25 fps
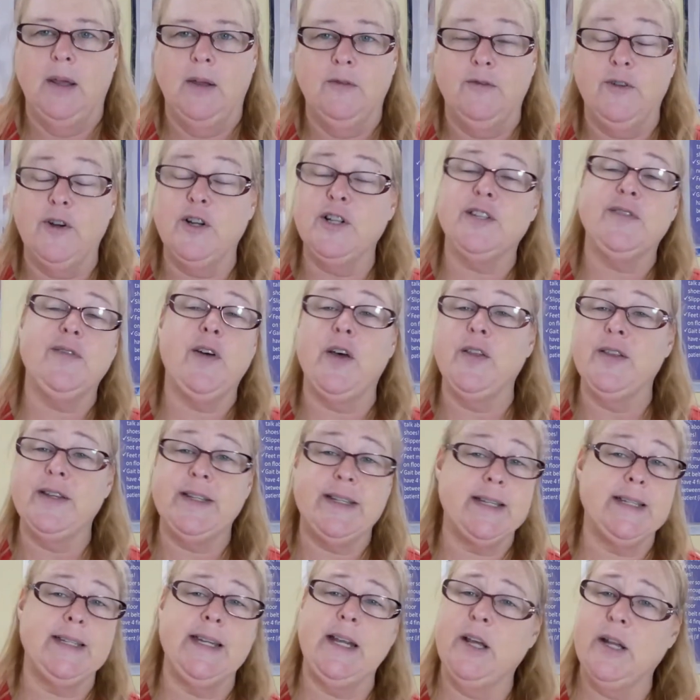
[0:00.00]
First of all,
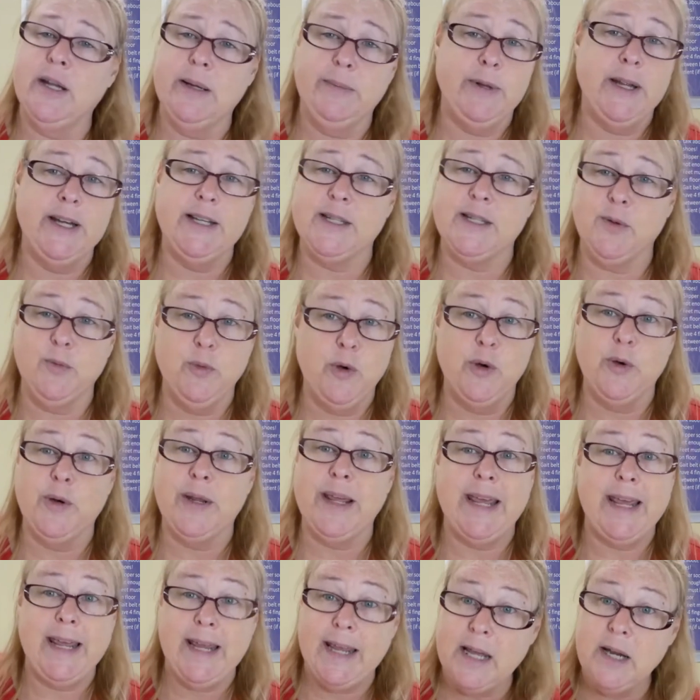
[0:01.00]
this is the only place the wound
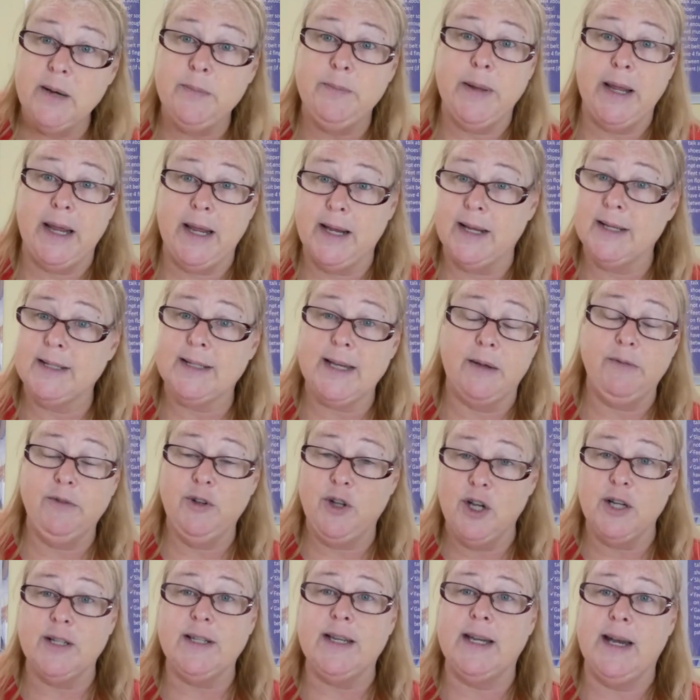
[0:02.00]
can be because I've
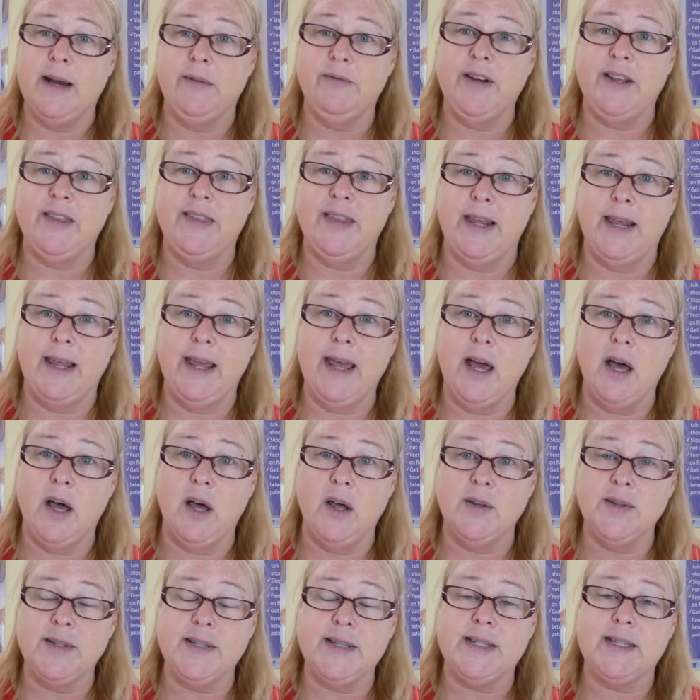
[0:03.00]
looked at everything
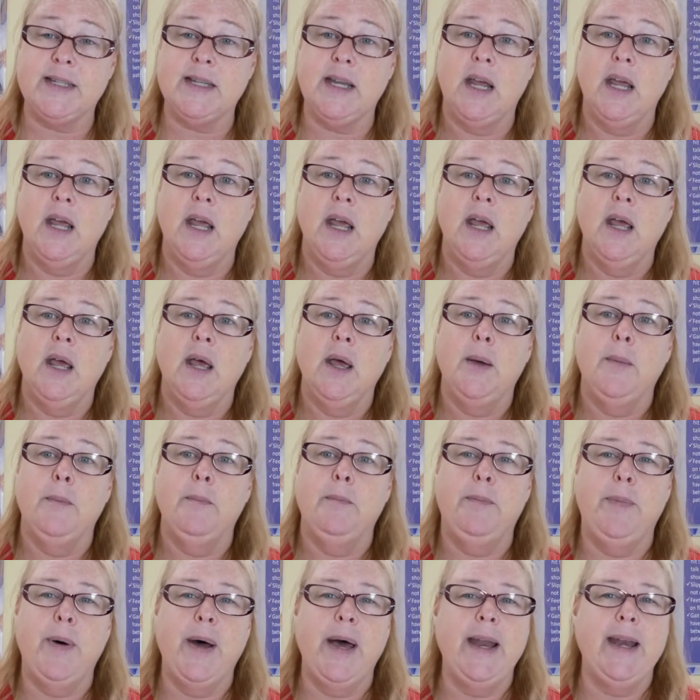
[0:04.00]
else.
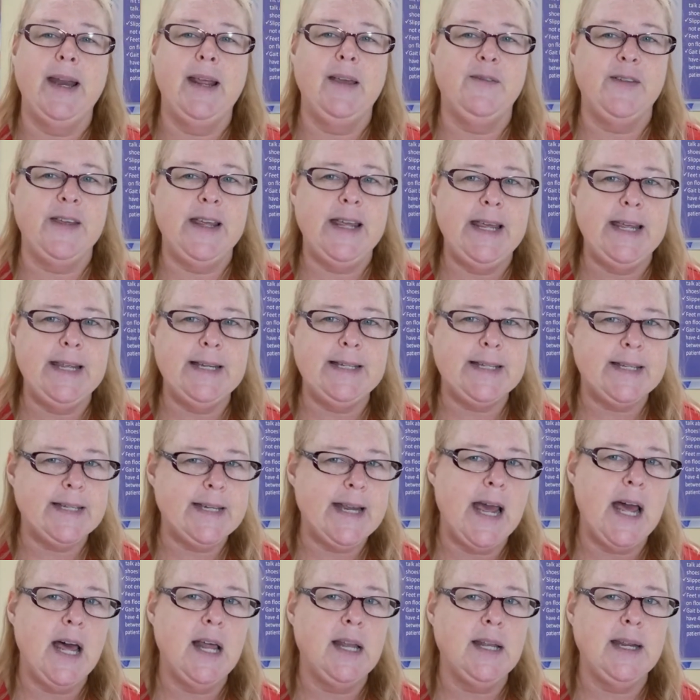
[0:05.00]
But if he's
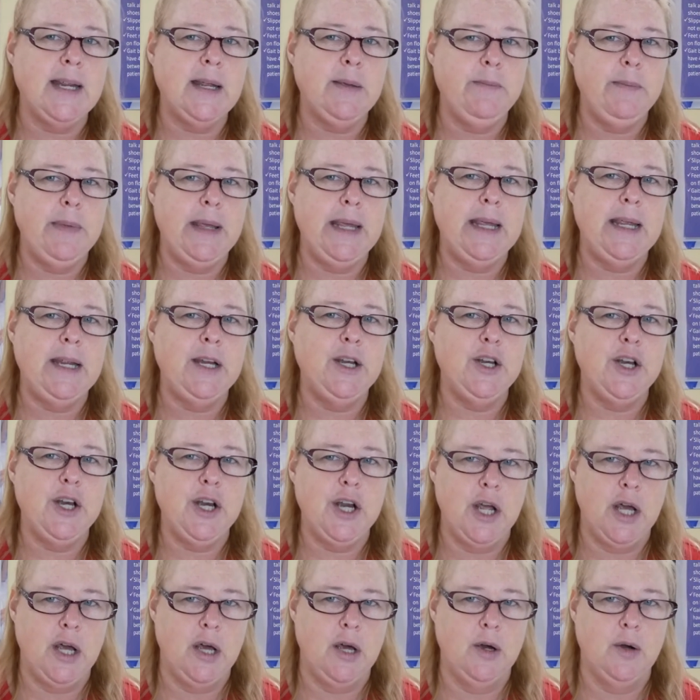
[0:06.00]
telling me
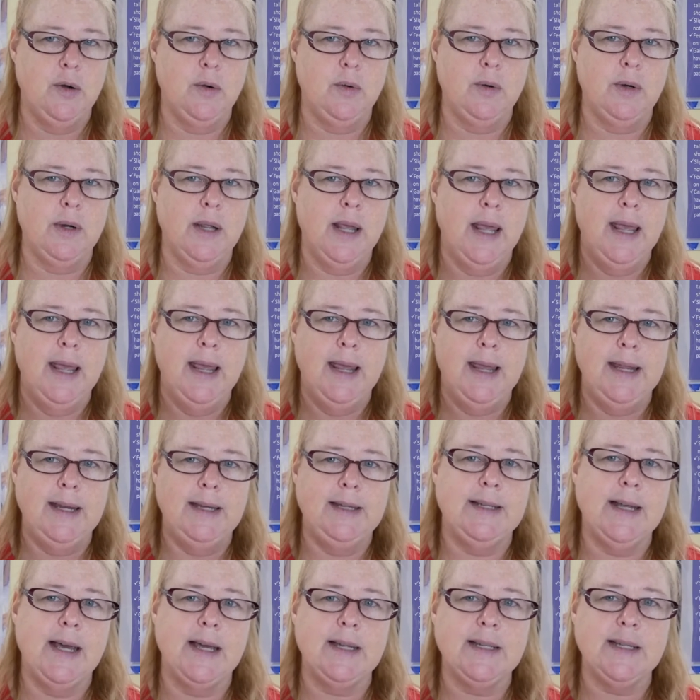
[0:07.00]
no, he
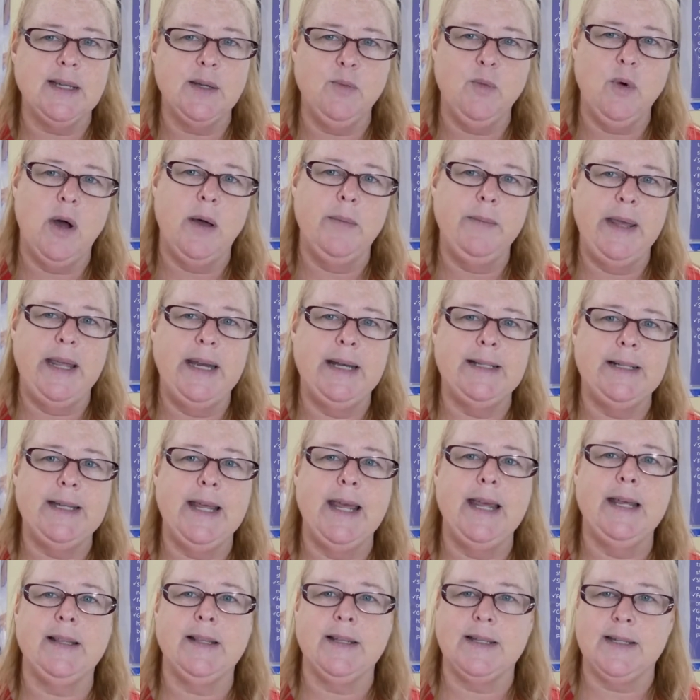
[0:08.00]
doesn't want me to
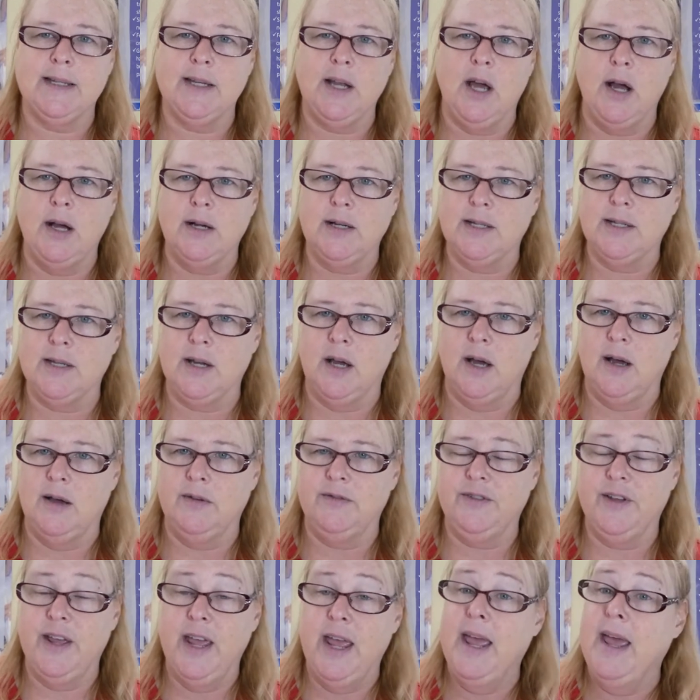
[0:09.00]
take the socks
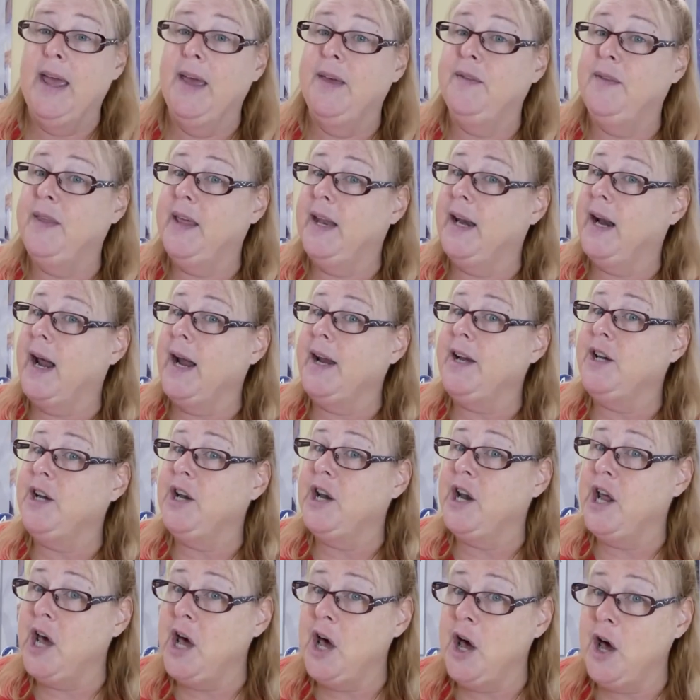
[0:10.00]
off, then I
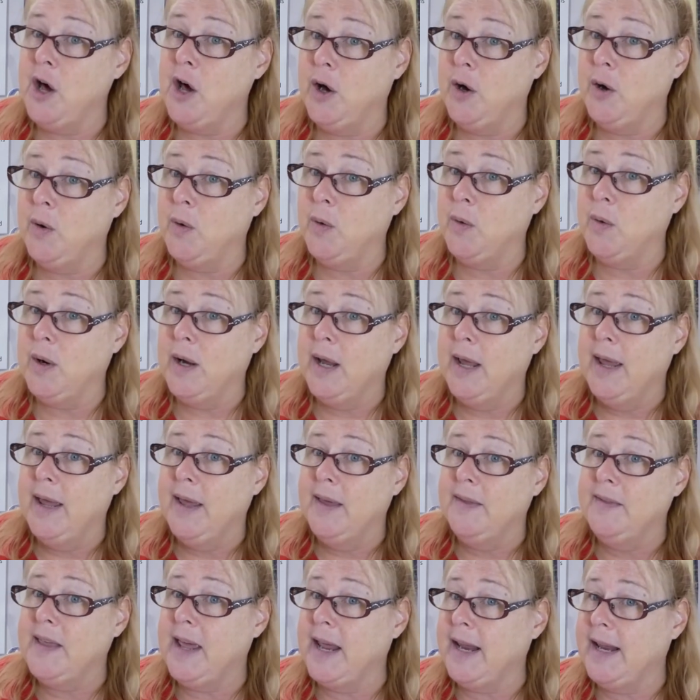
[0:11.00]
know that